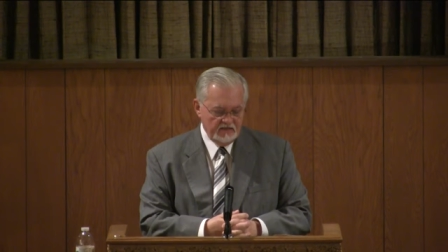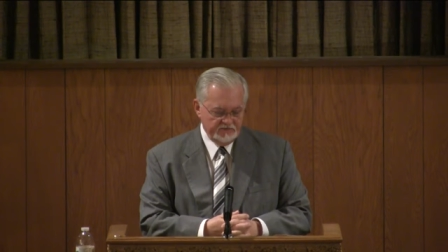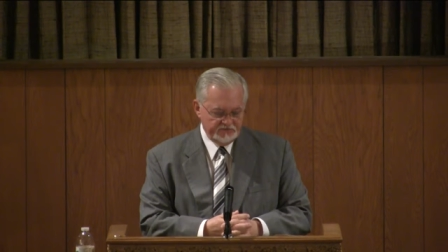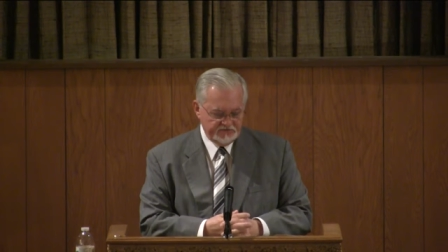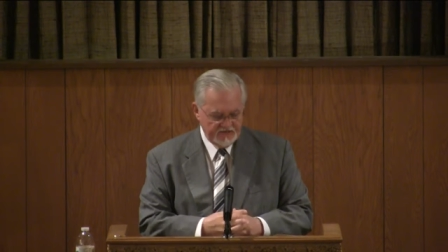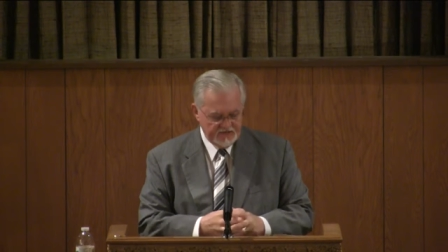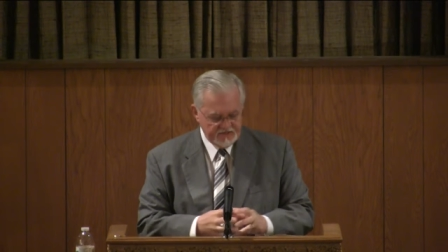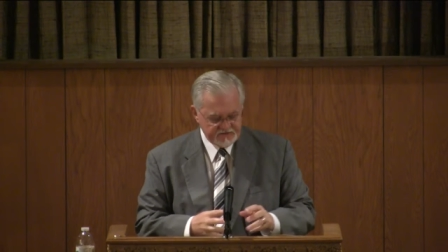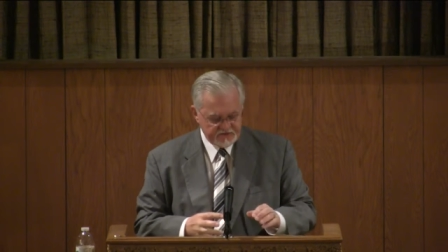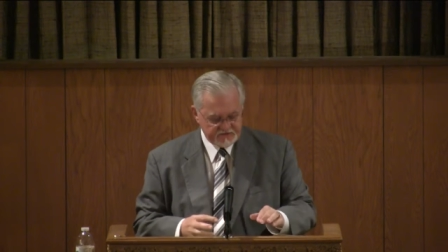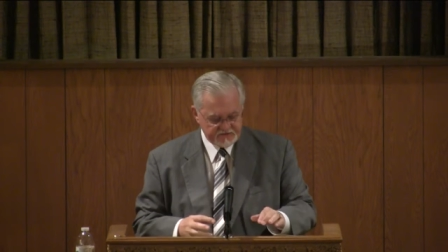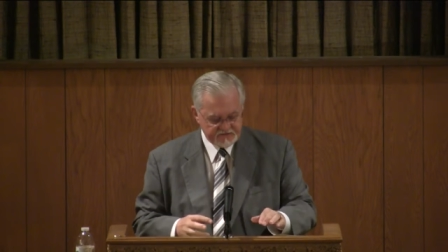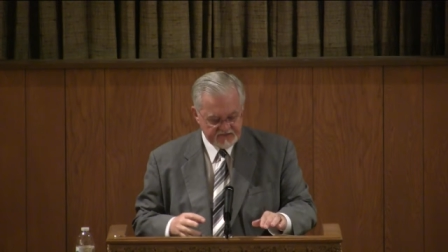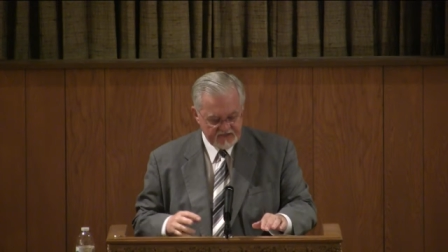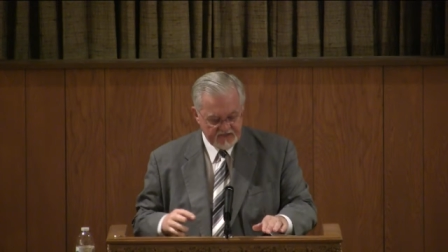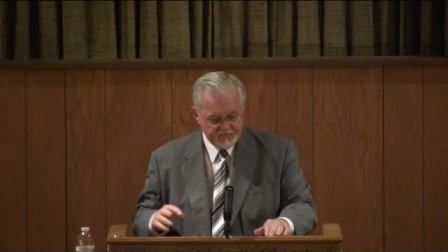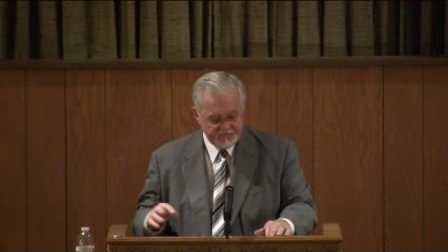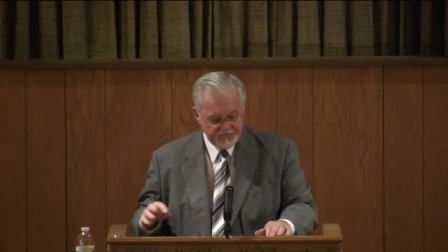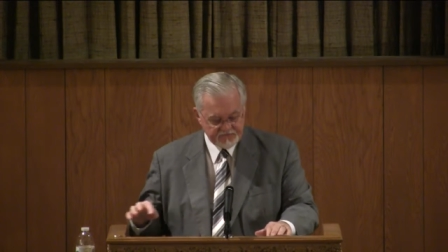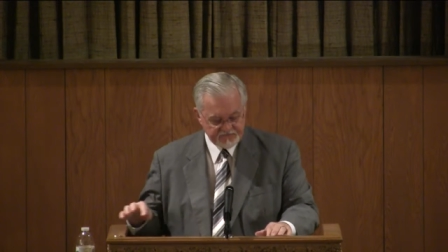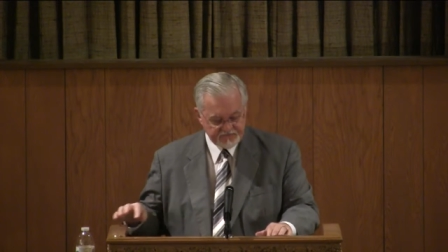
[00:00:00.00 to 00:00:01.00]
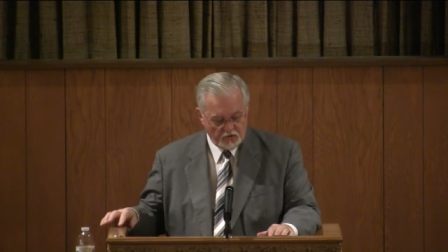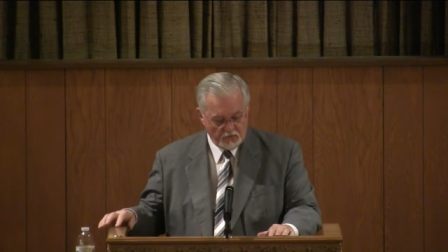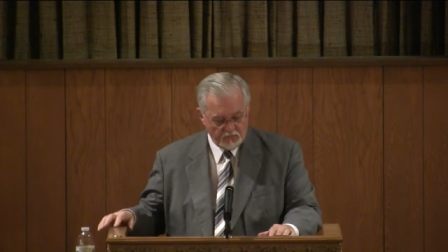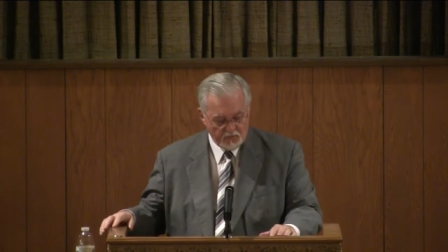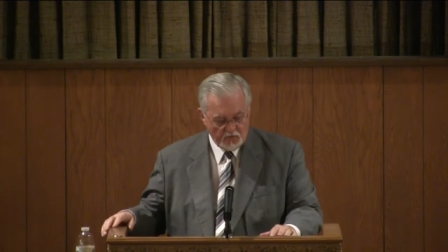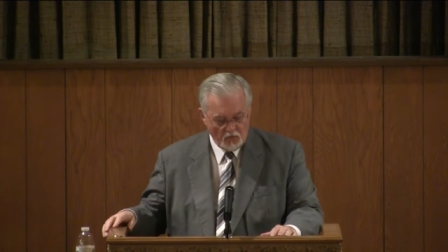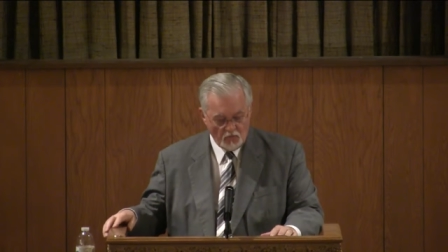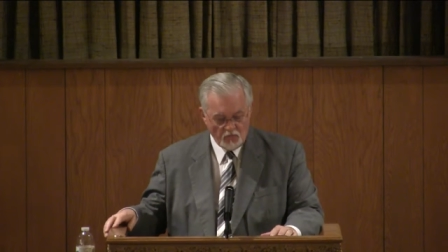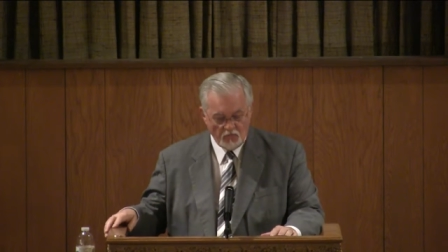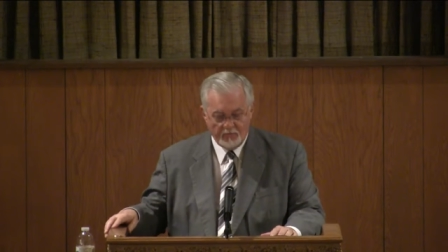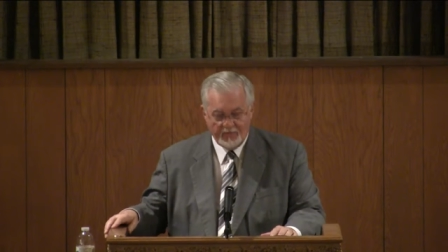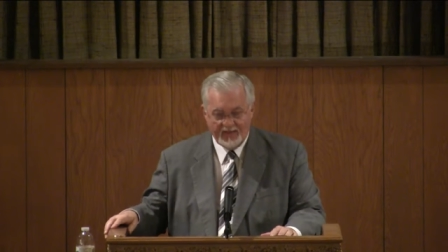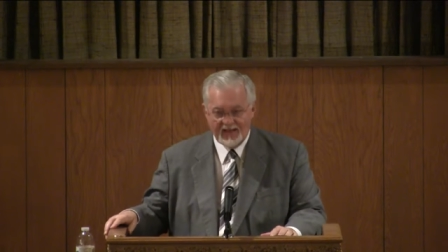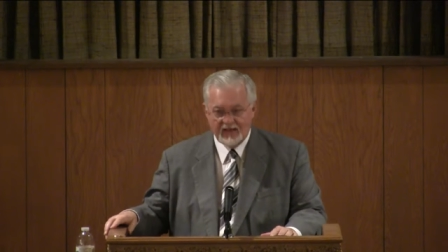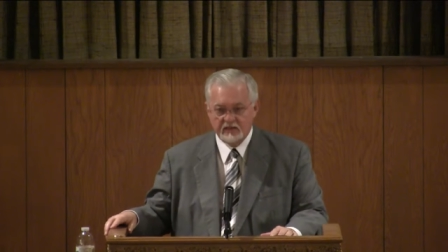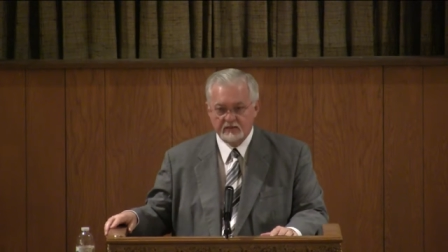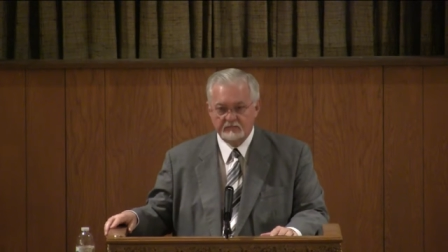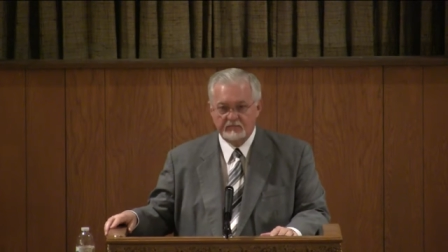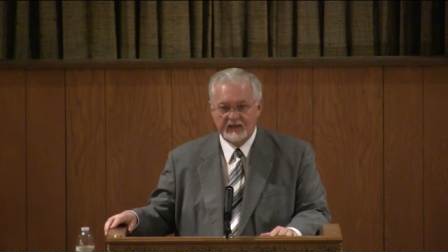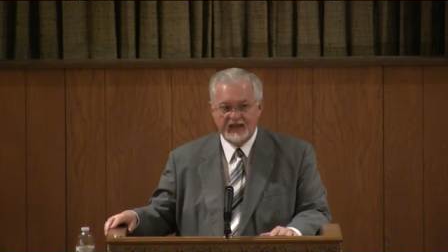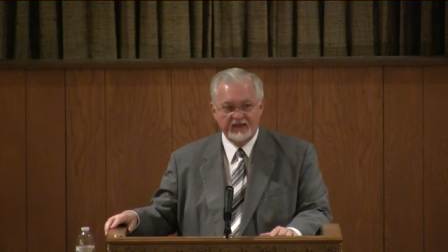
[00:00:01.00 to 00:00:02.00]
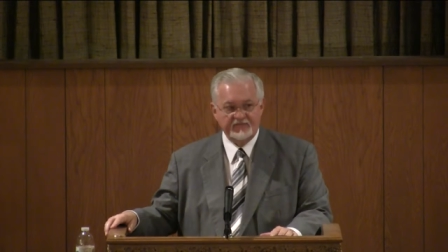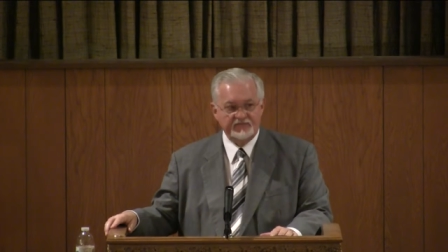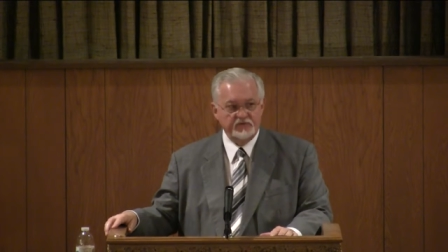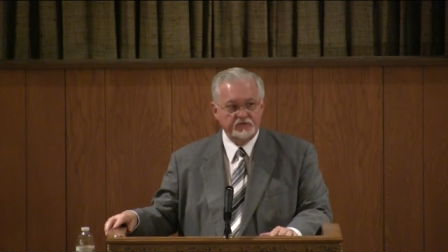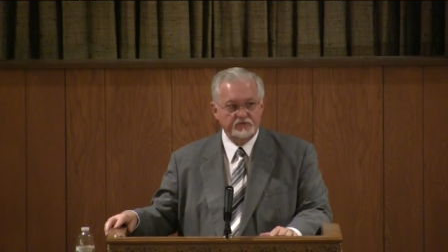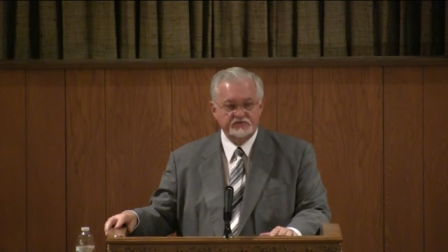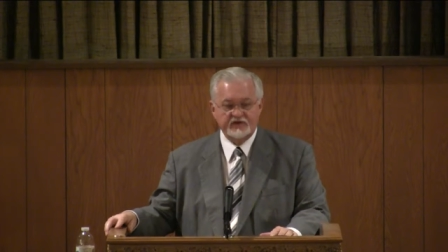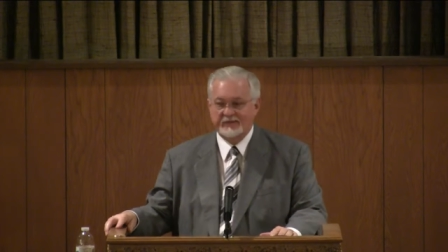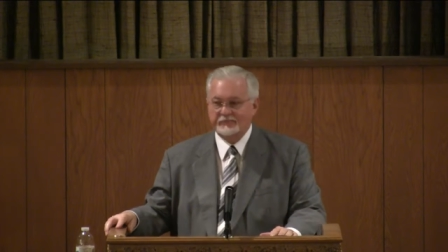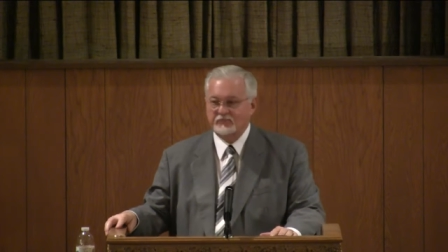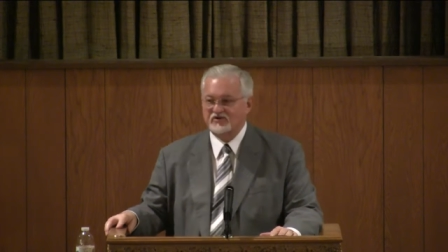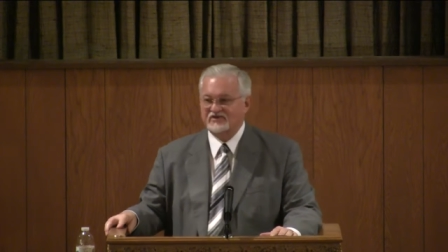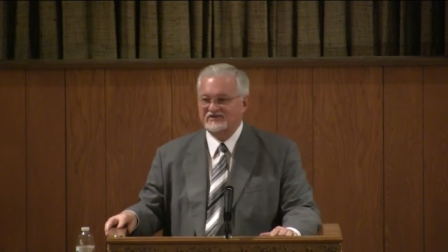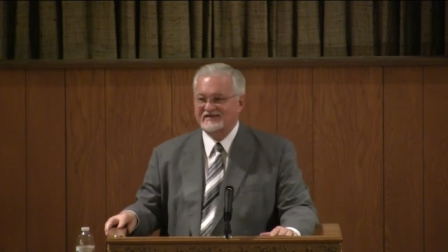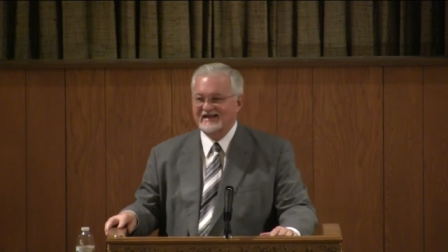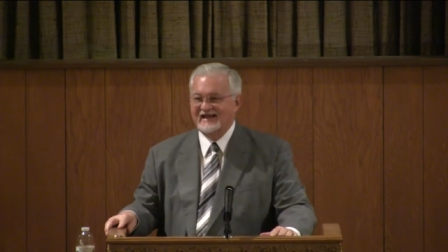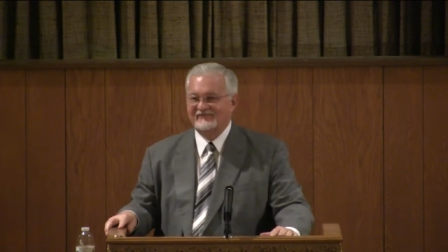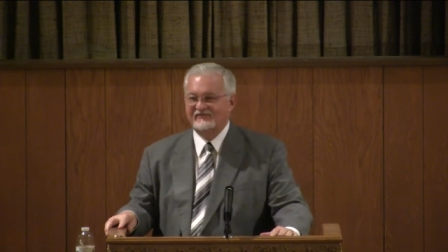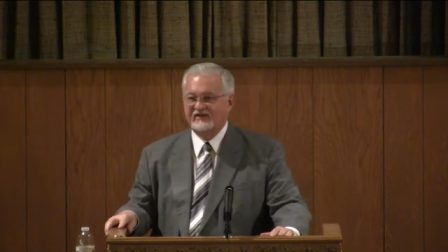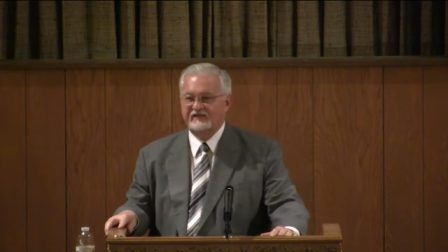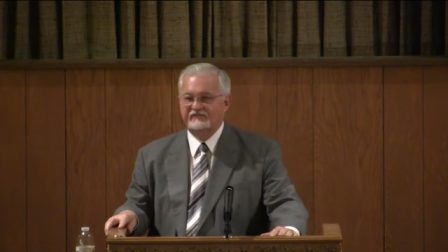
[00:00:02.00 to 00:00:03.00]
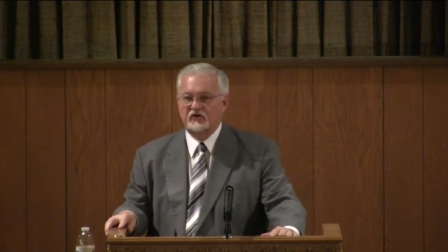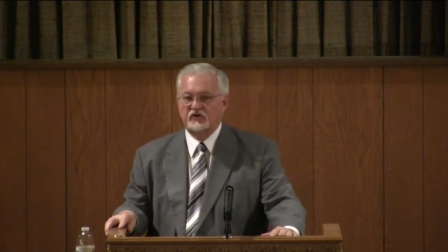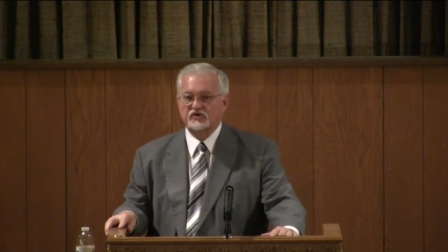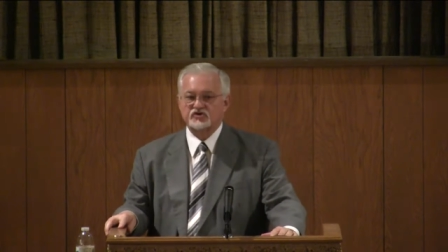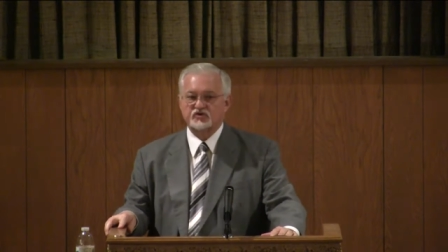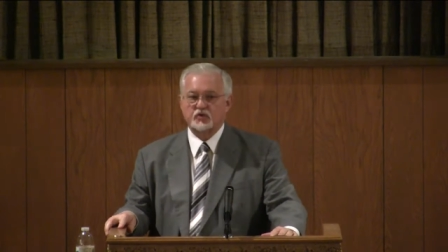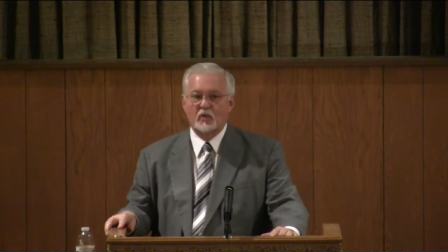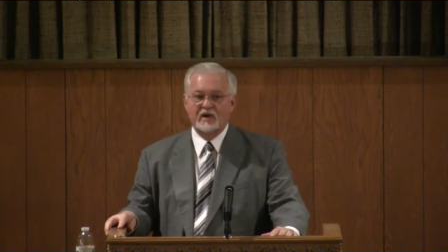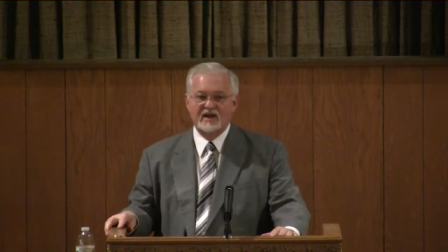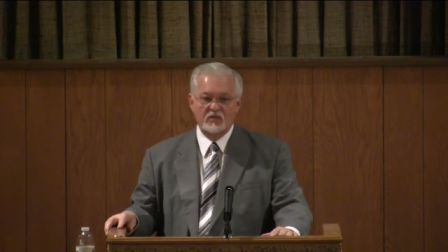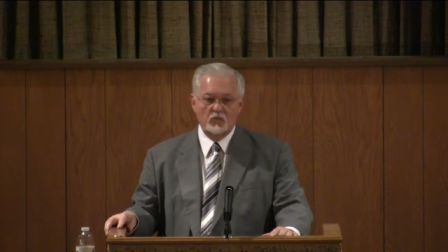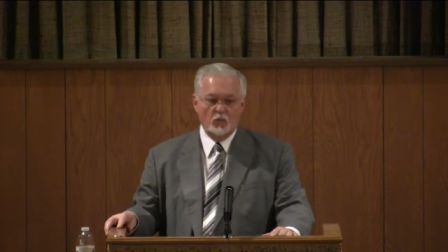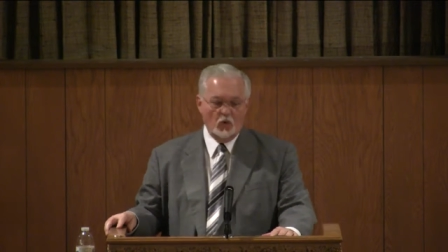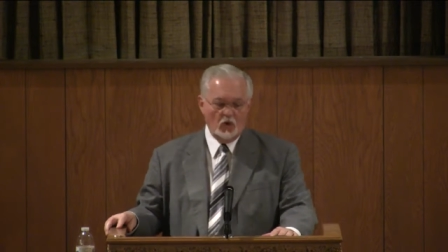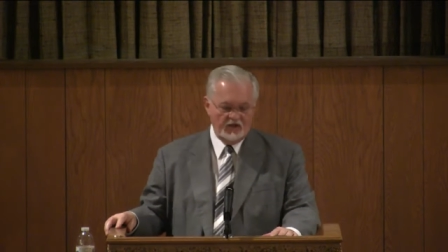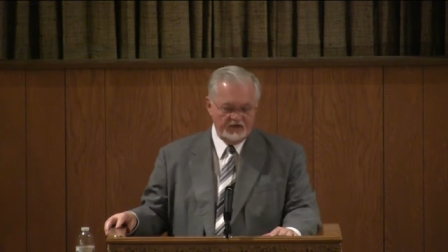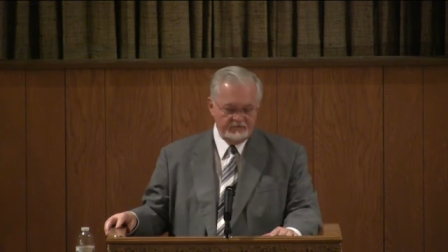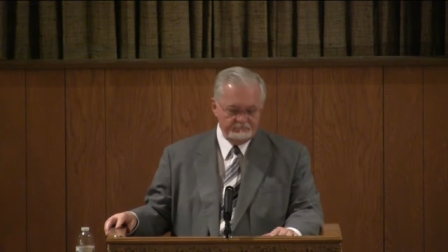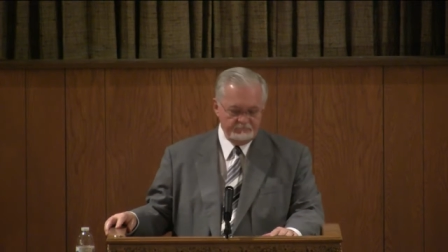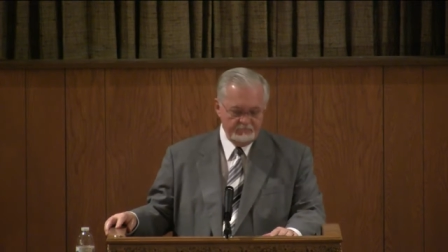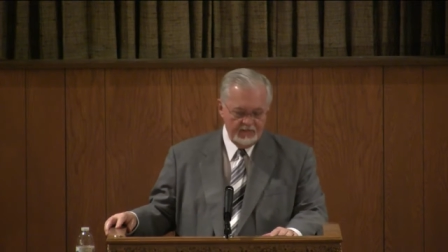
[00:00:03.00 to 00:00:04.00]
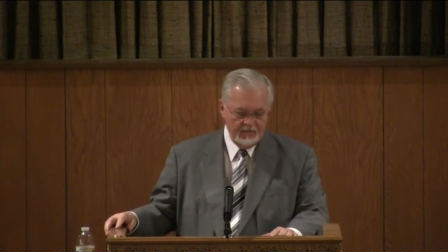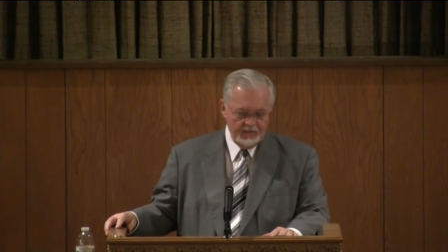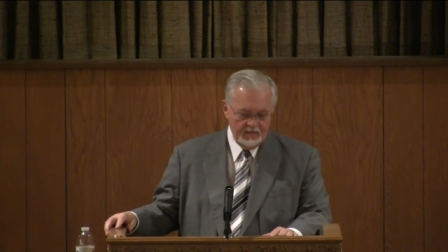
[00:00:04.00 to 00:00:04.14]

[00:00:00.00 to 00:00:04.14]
Jesus said in the Sermon on the Mount in Matthew chapter 7 and verse 21,